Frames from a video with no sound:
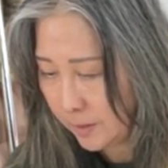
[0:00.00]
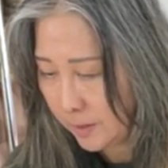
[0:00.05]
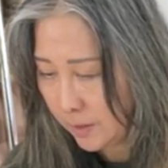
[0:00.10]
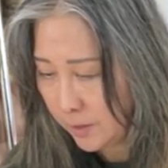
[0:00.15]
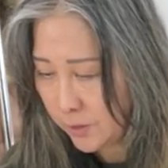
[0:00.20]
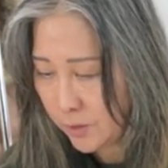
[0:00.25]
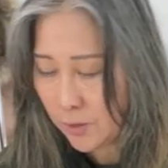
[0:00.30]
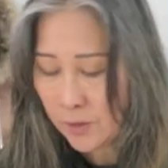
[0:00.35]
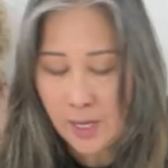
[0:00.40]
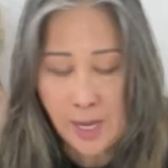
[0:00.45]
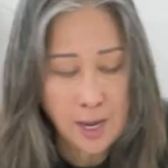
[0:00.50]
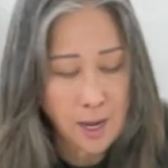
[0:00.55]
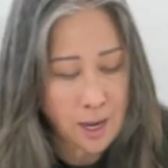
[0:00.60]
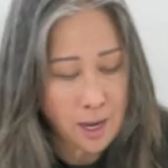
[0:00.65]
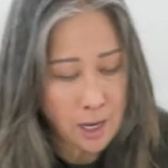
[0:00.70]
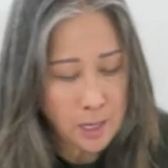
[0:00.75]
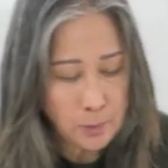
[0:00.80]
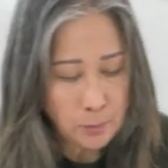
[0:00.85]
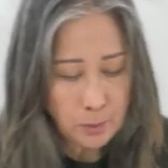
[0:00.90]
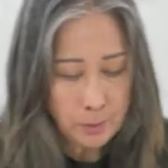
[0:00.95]
So yeah,
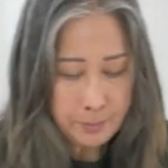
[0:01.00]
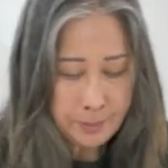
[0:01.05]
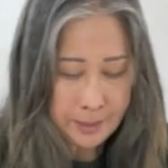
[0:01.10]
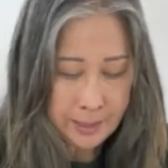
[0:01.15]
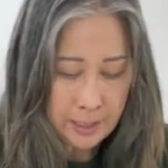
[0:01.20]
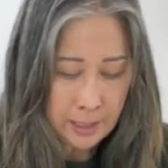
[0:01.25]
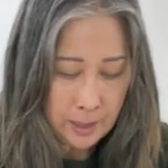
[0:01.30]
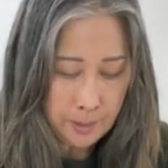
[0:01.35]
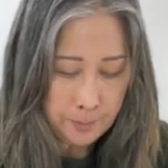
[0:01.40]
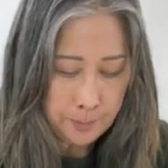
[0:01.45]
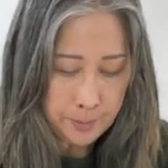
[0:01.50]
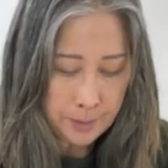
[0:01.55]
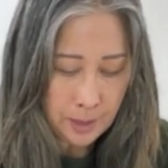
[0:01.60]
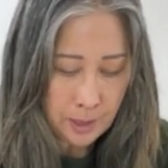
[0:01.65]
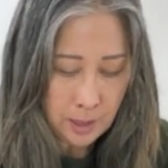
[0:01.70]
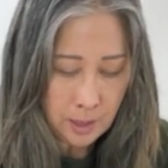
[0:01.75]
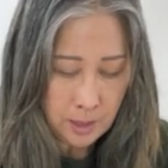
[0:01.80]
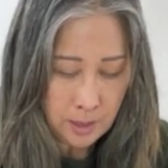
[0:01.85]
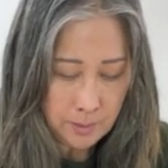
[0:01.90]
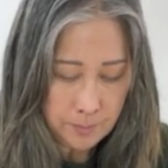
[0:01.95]
I will pick up
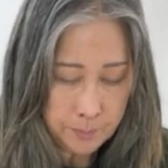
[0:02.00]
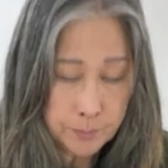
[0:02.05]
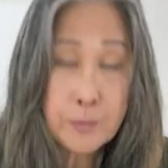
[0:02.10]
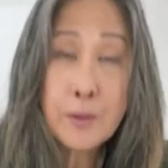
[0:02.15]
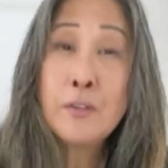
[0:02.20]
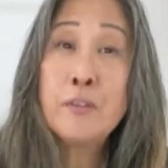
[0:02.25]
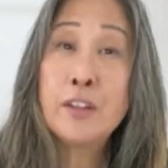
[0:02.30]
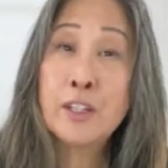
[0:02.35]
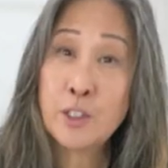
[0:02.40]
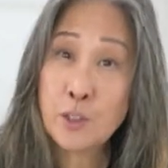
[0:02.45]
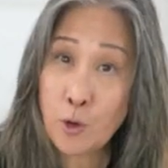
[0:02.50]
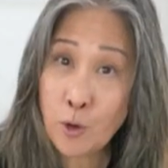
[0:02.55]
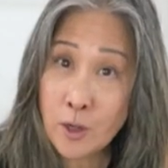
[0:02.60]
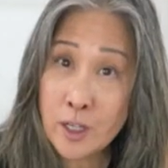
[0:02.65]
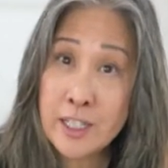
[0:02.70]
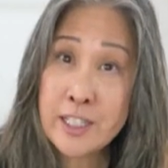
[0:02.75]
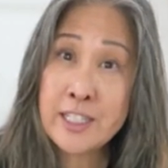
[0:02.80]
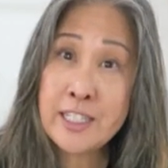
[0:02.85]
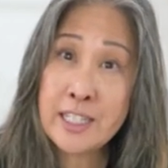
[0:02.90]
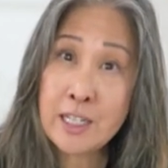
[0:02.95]

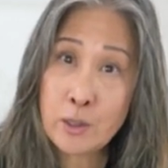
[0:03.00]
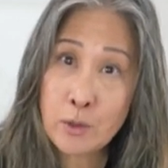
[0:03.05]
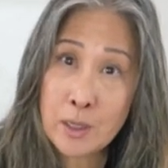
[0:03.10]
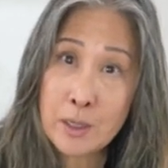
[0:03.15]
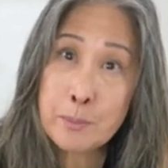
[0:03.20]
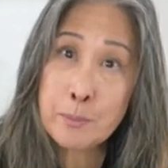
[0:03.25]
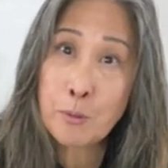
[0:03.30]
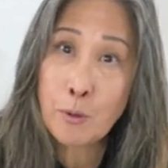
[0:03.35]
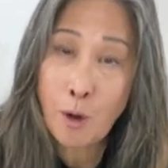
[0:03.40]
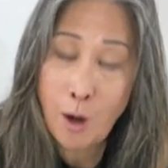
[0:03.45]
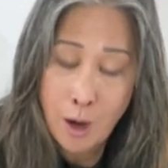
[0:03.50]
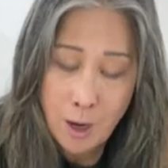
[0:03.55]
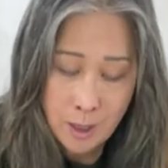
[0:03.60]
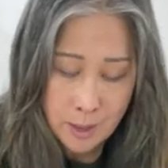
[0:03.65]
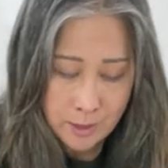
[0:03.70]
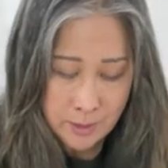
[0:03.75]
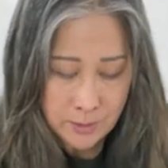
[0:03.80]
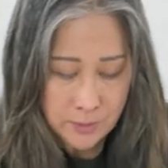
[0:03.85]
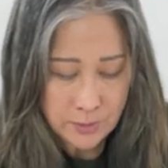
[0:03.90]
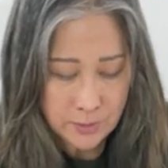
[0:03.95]
Victoria's Secret
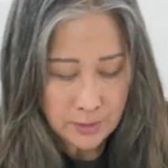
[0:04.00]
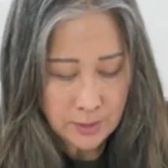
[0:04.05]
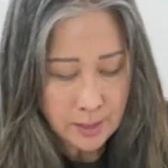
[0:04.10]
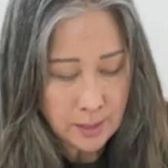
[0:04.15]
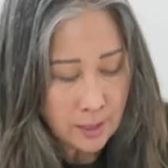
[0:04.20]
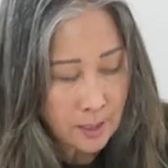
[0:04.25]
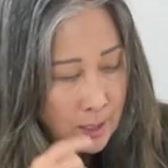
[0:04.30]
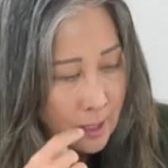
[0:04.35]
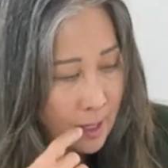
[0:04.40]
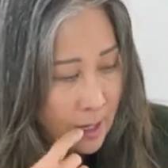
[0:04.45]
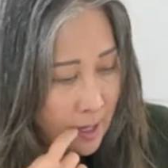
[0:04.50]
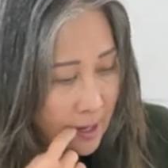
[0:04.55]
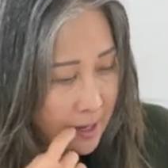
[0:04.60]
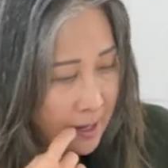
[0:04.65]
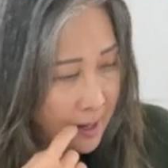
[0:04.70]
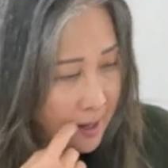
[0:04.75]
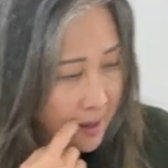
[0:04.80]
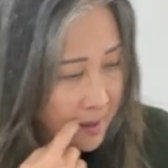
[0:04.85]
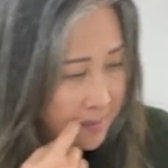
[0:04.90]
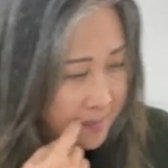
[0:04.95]
bras.
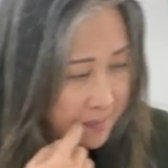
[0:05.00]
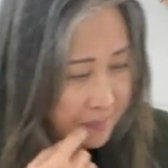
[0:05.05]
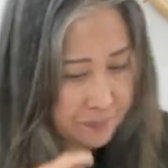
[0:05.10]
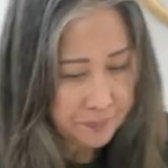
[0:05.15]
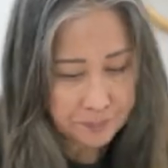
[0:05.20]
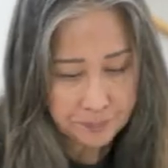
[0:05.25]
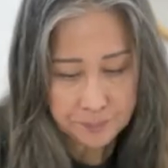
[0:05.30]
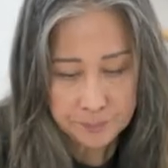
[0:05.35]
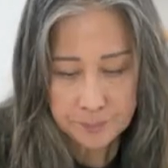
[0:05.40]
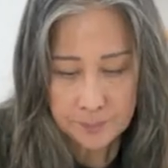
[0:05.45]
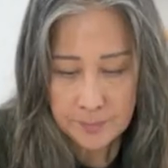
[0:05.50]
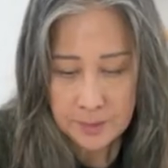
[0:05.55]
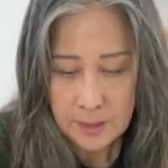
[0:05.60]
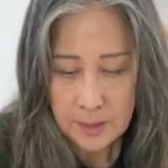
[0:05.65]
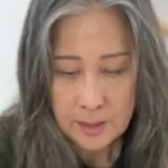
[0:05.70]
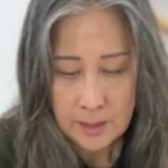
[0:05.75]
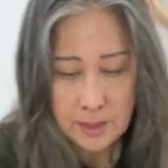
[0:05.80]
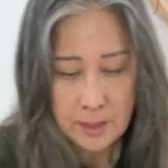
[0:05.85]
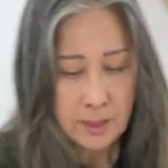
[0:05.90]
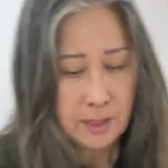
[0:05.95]
I'll
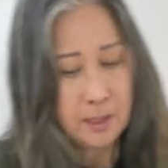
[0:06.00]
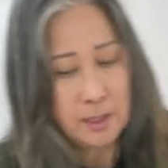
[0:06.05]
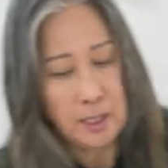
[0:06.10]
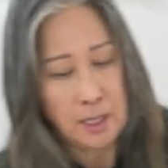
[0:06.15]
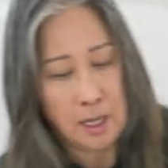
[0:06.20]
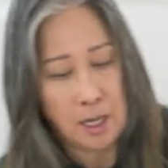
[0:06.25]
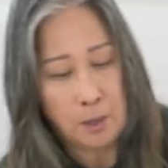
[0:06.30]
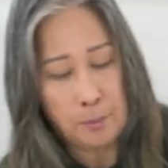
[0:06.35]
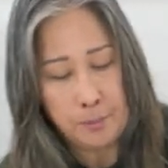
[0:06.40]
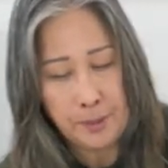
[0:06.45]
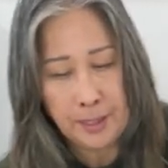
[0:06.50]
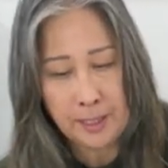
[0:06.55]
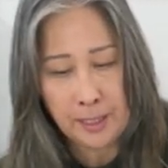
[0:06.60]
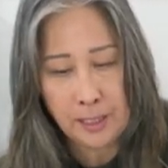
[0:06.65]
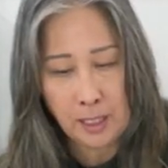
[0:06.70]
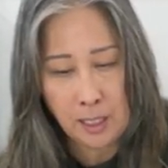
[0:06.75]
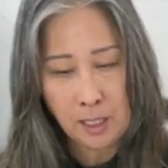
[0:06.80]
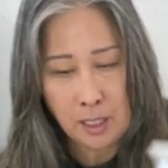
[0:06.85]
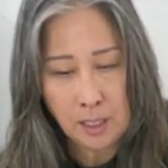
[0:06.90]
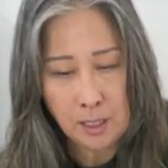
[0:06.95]

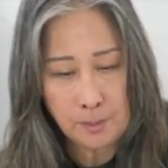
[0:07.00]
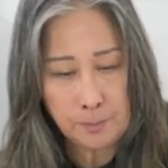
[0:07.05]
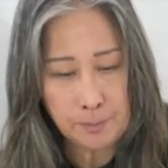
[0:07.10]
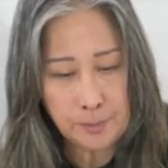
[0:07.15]
pick up